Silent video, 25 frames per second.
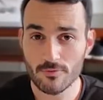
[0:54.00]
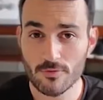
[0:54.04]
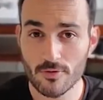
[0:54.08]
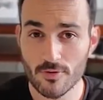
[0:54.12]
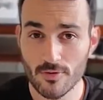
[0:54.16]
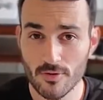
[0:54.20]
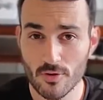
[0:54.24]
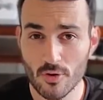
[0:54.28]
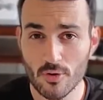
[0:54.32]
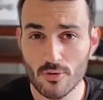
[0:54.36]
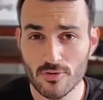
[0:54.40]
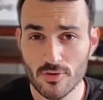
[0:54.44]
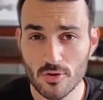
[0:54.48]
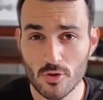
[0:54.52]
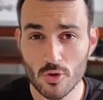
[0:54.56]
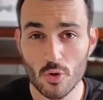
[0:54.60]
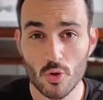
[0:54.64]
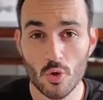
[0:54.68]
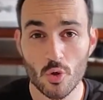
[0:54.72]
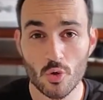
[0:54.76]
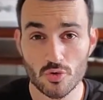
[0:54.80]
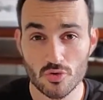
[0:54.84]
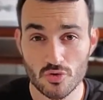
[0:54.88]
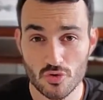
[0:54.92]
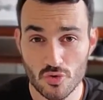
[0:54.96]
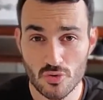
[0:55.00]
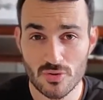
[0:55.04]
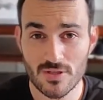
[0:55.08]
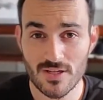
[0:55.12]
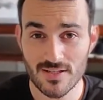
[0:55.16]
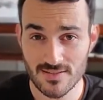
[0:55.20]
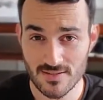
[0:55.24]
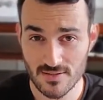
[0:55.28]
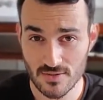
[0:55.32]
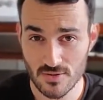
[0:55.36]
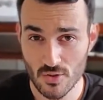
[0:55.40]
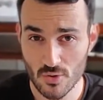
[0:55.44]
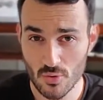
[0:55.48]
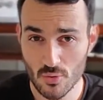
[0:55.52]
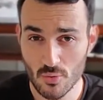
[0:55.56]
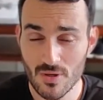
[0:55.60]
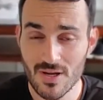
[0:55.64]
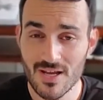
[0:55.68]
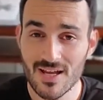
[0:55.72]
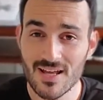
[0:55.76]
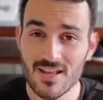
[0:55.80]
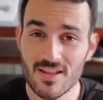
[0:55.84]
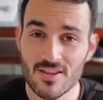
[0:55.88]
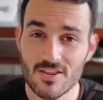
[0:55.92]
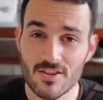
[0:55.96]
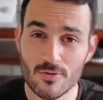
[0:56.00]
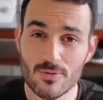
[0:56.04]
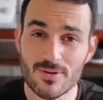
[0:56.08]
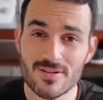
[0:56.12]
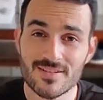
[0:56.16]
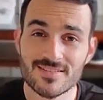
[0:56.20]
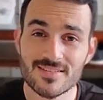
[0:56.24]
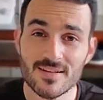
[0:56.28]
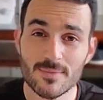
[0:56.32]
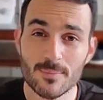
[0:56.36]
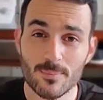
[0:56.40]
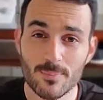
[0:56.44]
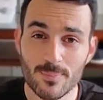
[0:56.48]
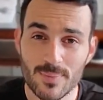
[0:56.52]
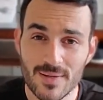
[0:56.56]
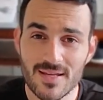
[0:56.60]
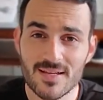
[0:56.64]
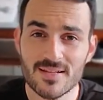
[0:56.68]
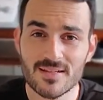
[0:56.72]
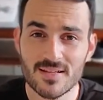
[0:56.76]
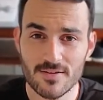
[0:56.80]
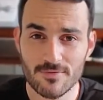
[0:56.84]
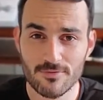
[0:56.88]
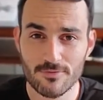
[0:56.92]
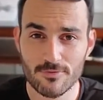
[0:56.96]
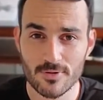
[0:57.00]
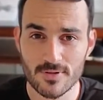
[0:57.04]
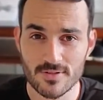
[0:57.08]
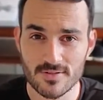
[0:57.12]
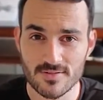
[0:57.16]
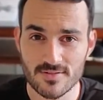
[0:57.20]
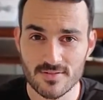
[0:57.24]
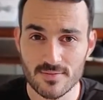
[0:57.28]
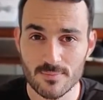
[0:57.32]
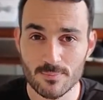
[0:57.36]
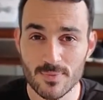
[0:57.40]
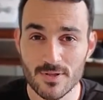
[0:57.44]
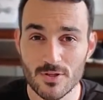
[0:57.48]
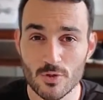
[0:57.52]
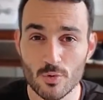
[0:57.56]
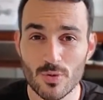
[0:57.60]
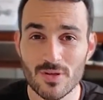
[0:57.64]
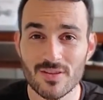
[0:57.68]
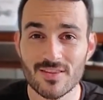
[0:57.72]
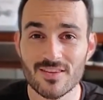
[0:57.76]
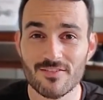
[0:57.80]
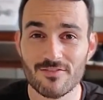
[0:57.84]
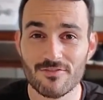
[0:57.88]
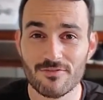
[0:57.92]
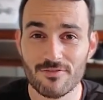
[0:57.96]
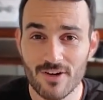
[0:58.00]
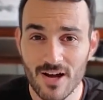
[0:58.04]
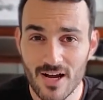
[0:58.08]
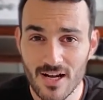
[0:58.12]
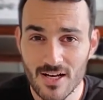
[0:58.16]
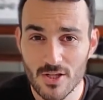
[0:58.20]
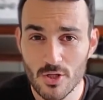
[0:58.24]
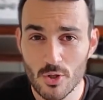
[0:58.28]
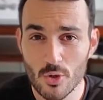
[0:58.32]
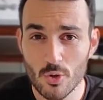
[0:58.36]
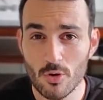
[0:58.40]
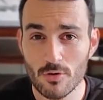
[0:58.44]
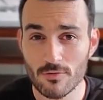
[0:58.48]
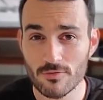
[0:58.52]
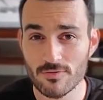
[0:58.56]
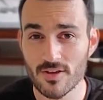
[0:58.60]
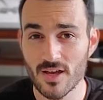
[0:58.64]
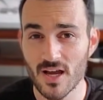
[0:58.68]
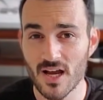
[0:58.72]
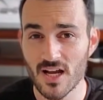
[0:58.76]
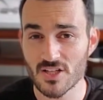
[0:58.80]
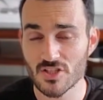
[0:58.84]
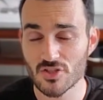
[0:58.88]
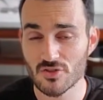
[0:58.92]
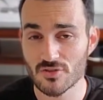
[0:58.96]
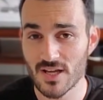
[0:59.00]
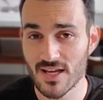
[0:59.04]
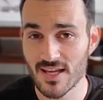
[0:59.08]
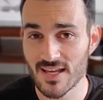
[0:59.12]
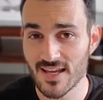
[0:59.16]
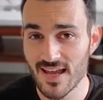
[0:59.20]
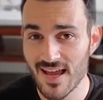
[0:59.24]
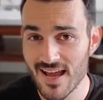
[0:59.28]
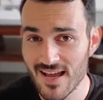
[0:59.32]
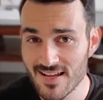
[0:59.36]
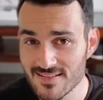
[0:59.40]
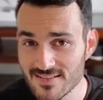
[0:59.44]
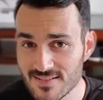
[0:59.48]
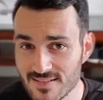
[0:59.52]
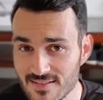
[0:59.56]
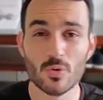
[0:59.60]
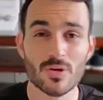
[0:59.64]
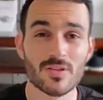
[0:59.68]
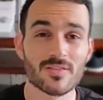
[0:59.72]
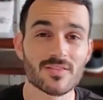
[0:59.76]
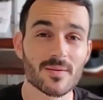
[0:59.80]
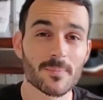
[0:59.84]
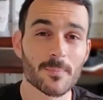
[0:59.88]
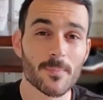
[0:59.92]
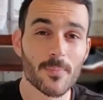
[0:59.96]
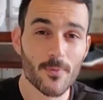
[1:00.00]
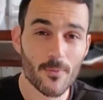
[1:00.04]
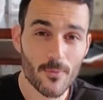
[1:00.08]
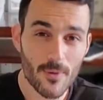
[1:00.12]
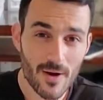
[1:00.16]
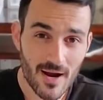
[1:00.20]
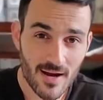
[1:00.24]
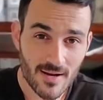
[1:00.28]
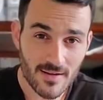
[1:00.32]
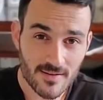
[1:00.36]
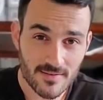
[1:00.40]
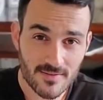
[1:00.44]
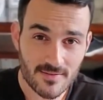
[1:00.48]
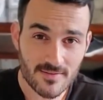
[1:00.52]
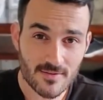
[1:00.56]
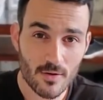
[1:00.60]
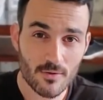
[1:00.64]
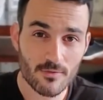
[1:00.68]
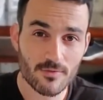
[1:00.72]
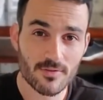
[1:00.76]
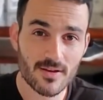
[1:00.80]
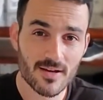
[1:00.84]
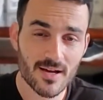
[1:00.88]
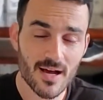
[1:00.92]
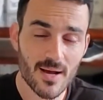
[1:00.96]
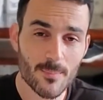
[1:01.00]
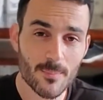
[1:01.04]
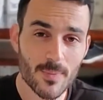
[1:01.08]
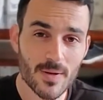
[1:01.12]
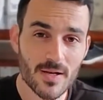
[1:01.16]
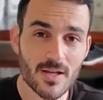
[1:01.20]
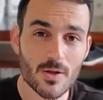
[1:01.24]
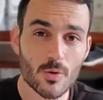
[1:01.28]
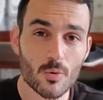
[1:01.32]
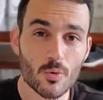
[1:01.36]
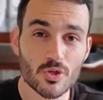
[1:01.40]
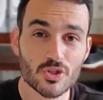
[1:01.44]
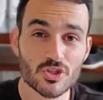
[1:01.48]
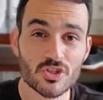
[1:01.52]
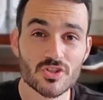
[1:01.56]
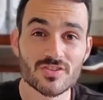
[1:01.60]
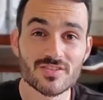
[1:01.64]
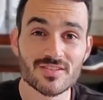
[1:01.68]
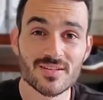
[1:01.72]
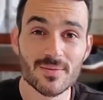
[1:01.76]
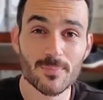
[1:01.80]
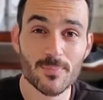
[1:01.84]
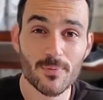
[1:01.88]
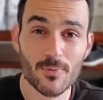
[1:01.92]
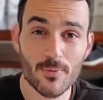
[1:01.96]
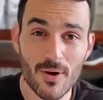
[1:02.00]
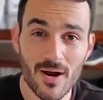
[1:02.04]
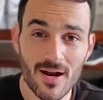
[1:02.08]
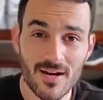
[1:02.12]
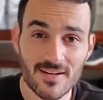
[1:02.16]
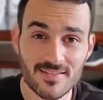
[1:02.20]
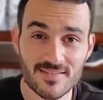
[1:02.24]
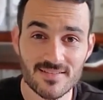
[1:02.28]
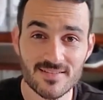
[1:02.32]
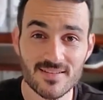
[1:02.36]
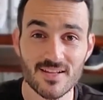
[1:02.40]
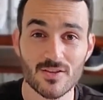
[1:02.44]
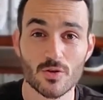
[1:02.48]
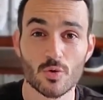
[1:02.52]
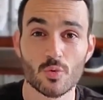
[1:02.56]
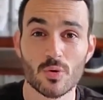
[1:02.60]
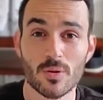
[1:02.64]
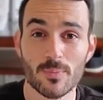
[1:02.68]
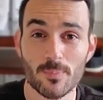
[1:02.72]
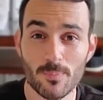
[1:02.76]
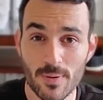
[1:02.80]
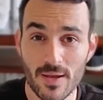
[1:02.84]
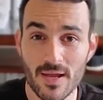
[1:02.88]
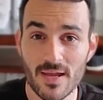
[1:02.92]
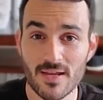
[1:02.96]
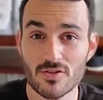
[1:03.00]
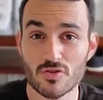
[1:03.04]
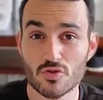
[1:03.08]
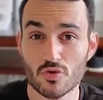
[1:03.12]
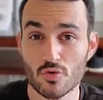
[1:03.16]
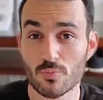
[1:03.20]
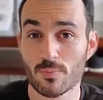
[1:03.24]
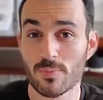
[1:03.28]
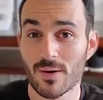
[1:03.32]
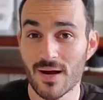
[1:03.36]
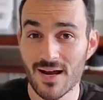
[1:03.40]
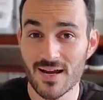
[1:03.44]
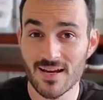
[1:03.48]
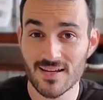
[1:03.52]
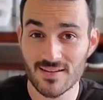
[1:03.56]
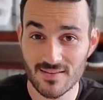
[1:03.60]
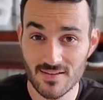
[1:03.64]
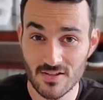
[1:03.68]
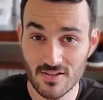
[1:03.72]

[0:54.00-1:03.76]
For those of you who do not know, there is a big difference between the value of the underlying asset to the price of the company, which is the price that we pay to buy the